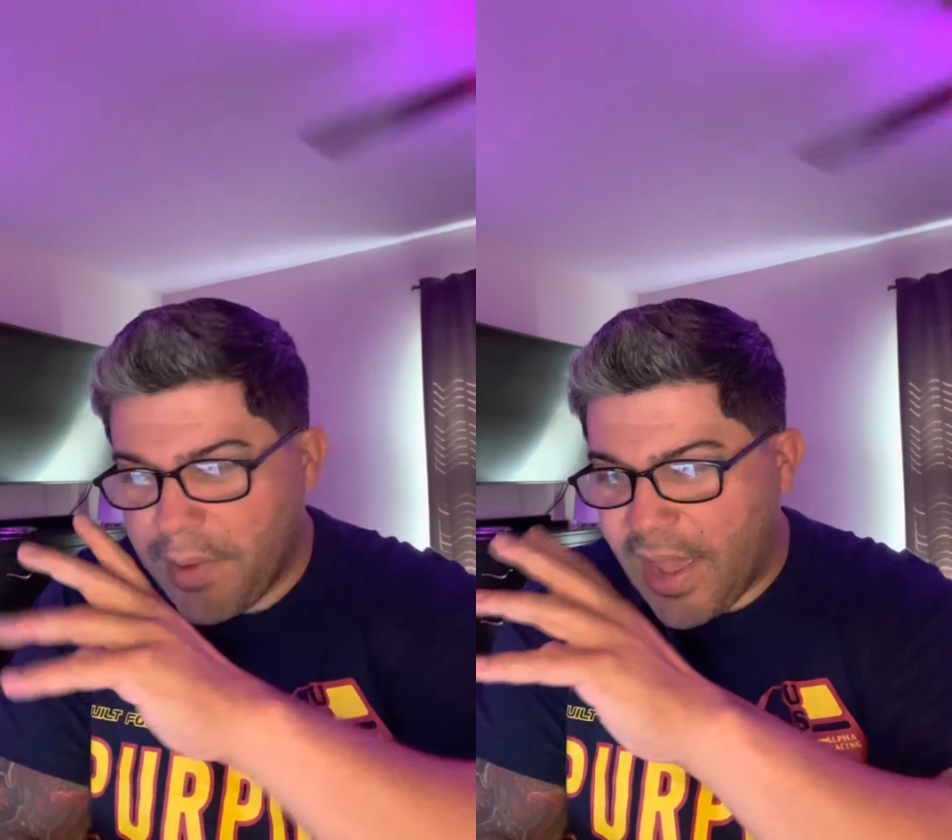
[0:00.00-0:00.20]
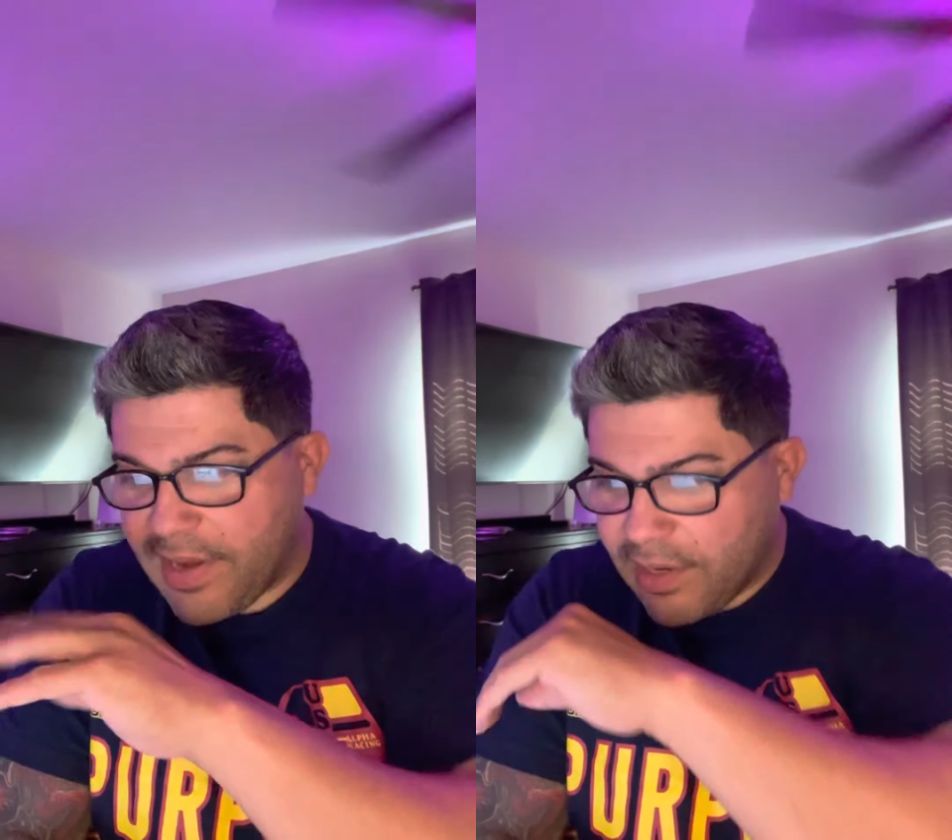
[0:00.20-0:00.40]

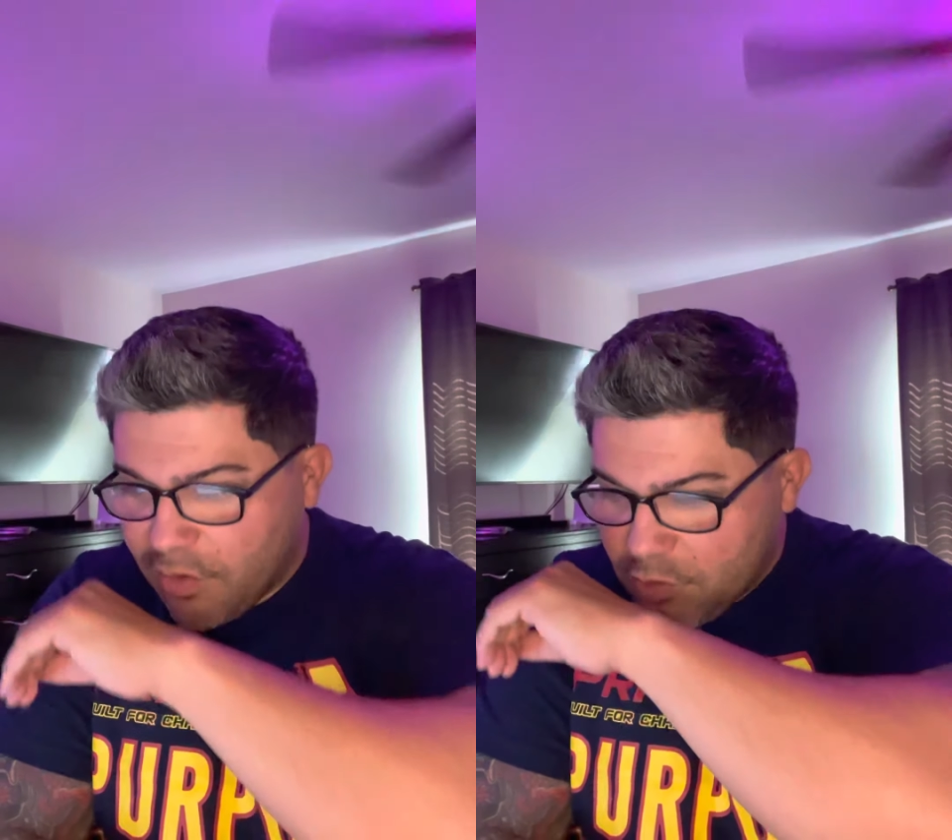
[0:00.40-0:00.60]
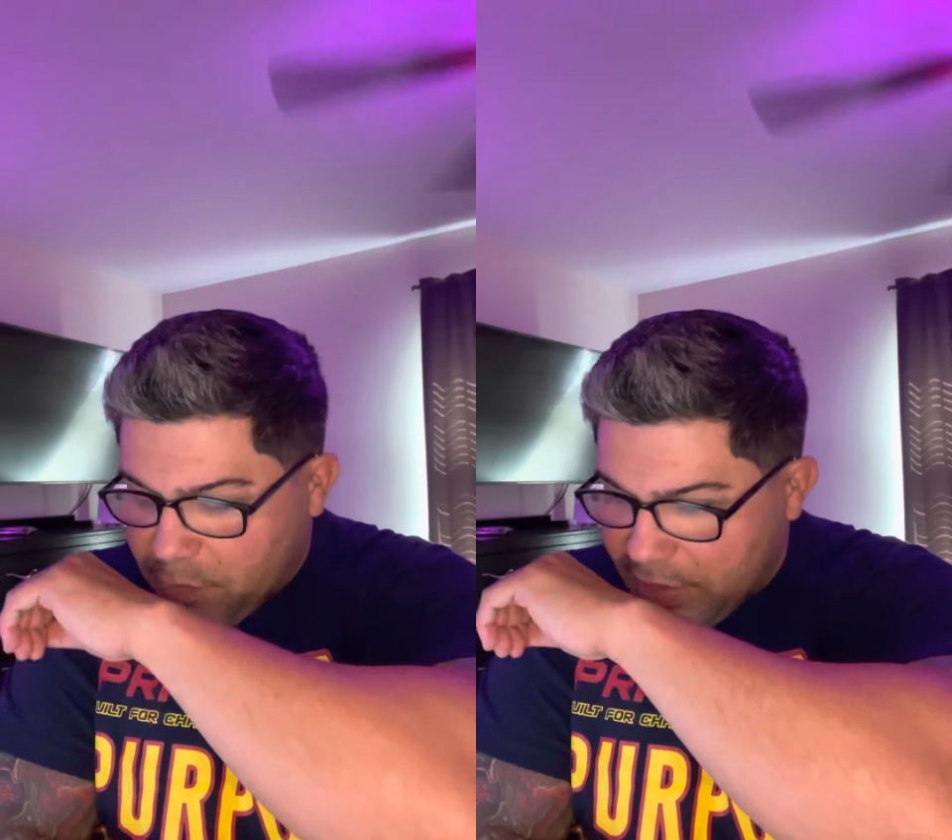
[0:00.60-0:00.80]
adding a
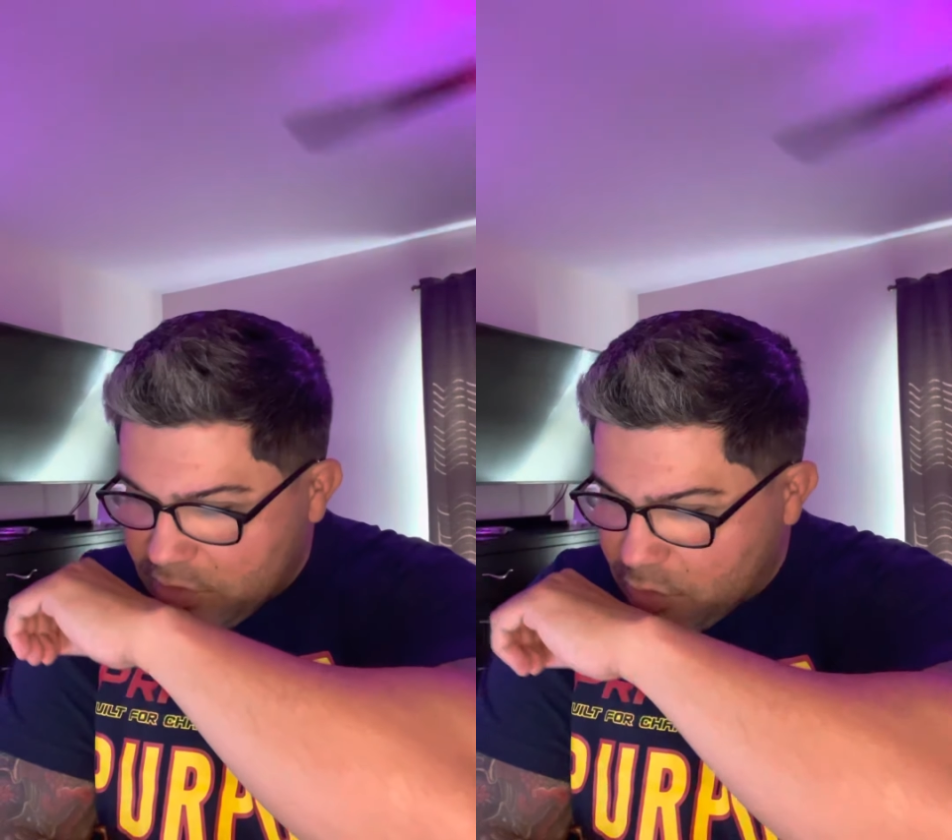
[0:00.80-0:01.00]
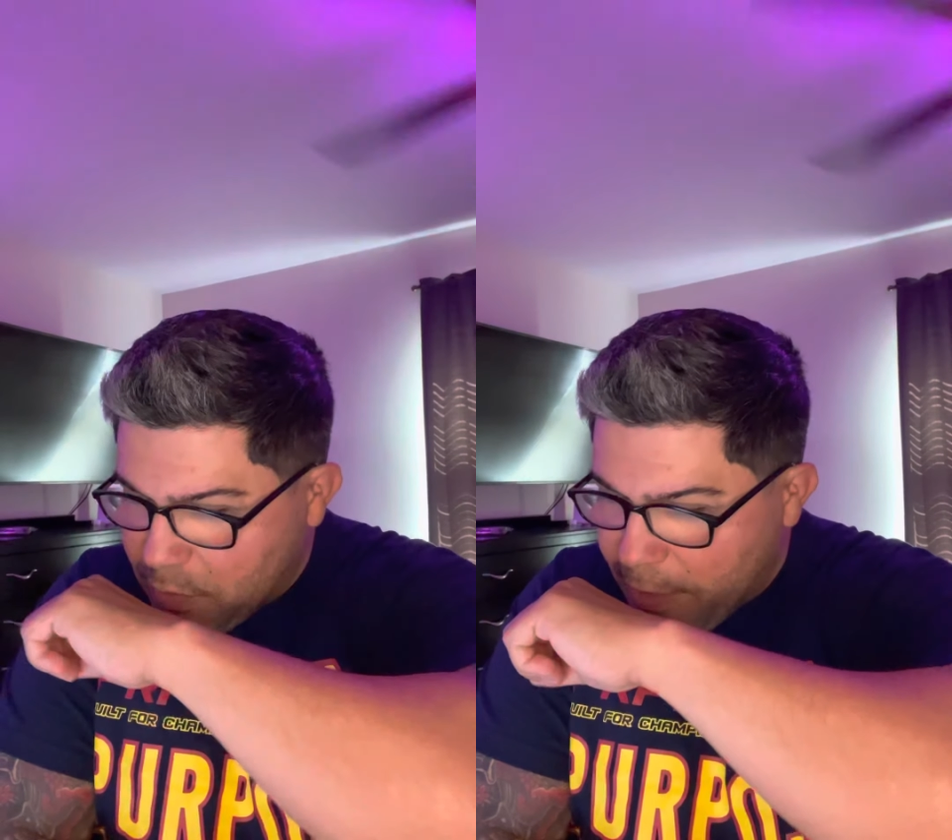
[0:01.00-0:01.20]
little spice
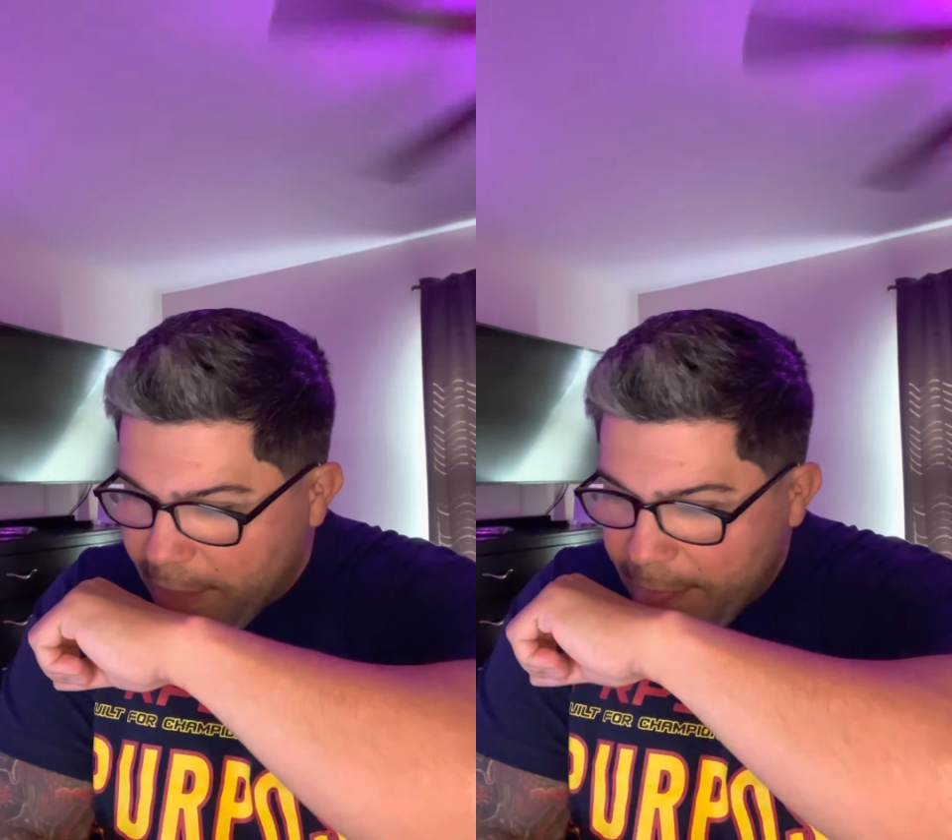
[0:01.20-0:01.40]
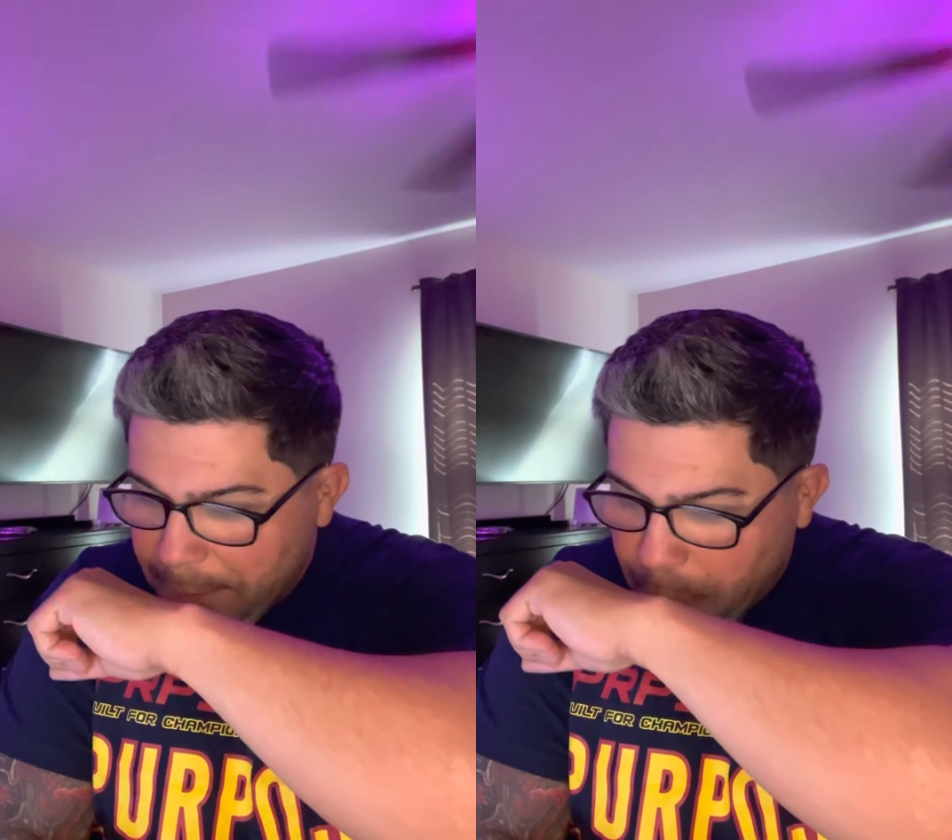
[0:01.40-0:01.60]
to it
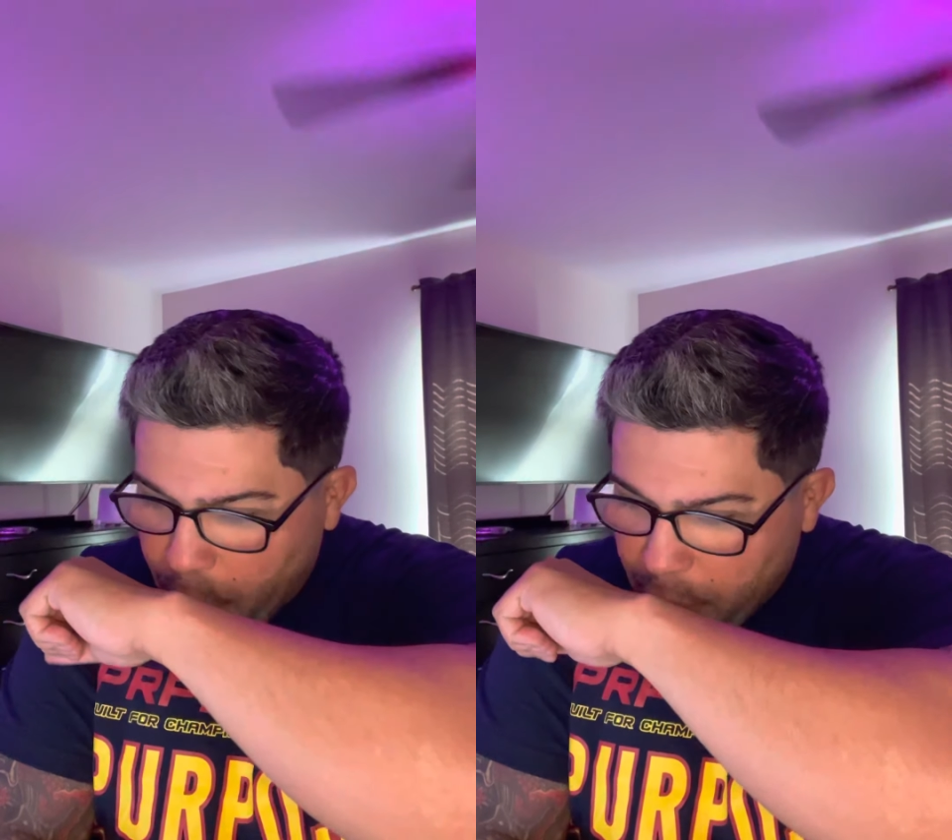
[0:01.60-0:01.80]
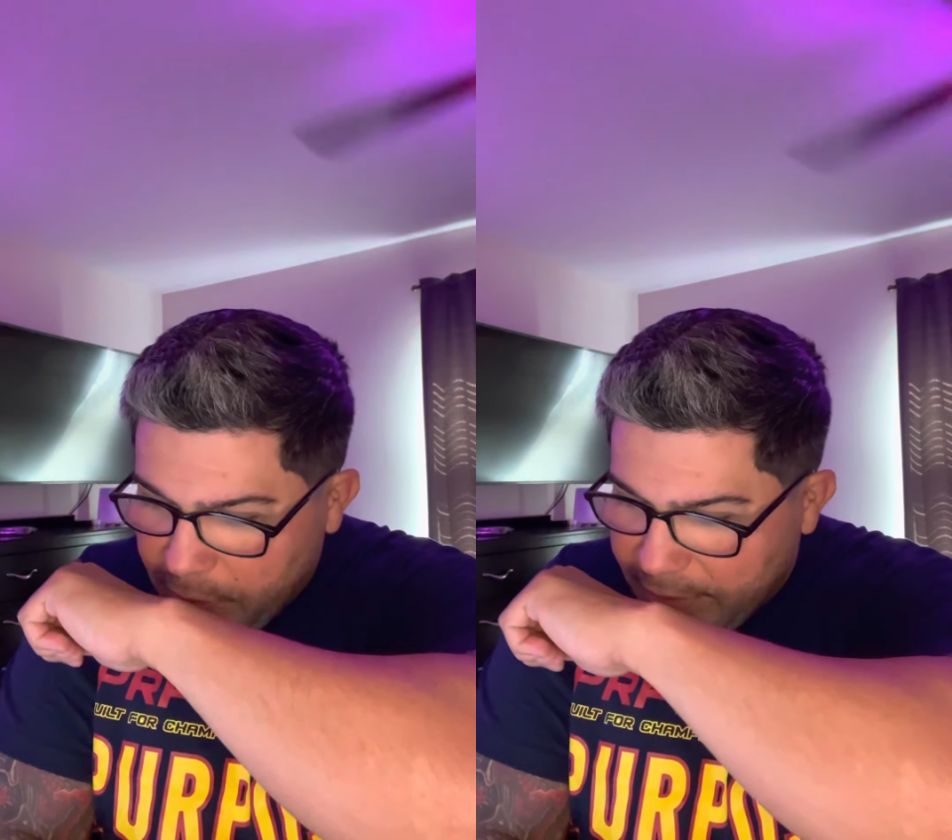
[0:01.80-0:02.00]

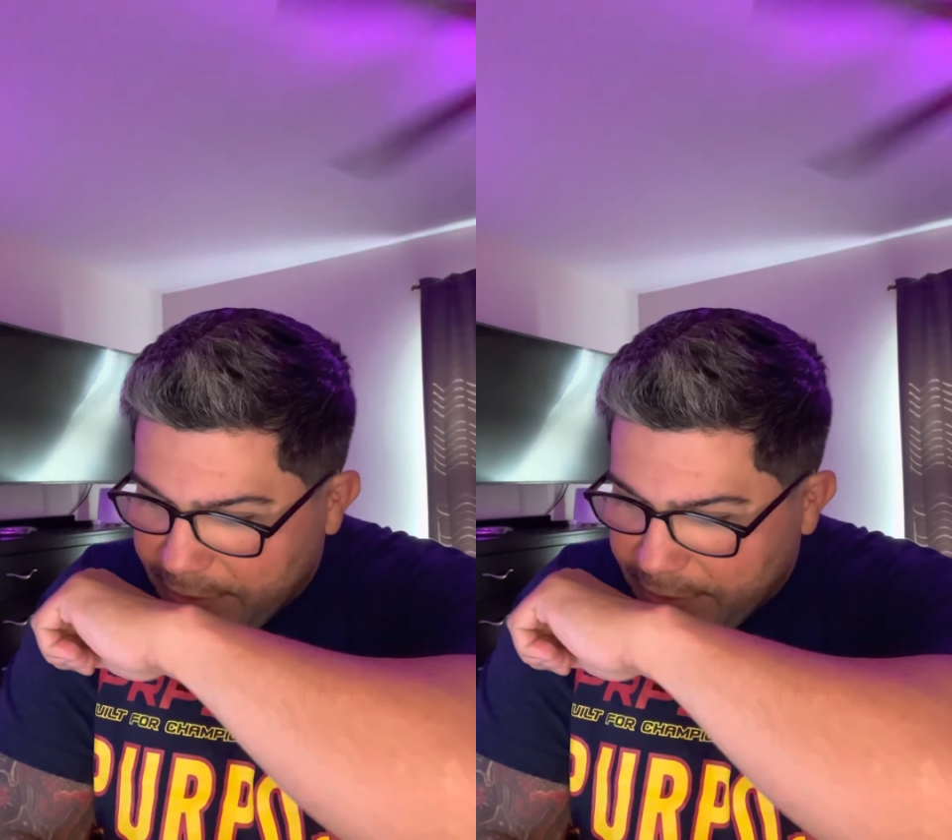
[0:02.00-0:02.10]
early in